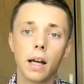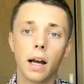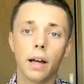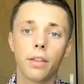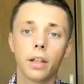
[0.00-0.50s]

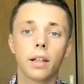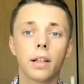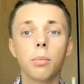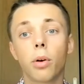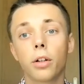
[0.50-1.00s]
I think an
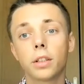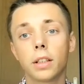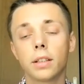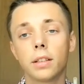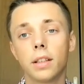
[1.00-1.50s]

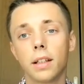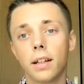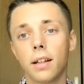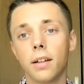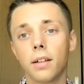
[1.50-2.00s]
important
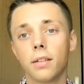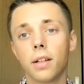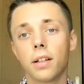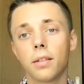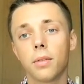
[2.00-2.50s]

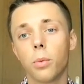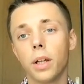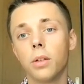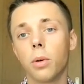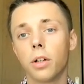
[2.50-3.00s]

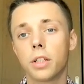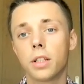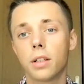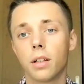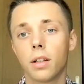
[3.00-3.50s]
win
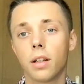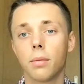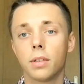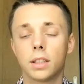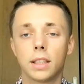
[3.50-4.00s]
was
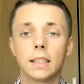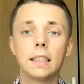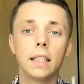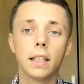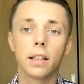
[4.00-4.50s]

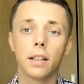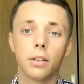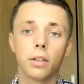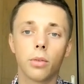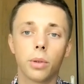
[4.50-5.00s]
succeeding
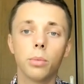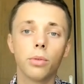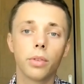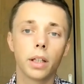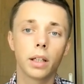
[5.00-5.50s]
in
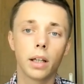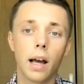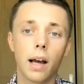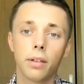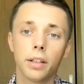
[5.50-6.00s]
removing
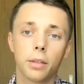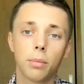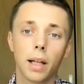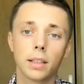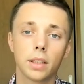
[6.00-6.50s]
0.5-liter
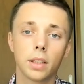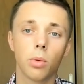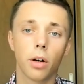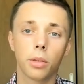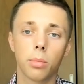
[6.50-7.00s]
plastic
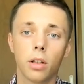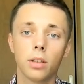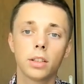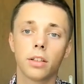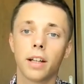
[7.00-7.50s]
water
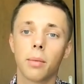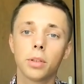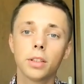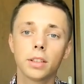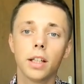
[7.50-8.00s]
bottles on
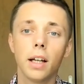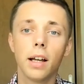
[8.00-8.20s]
campus.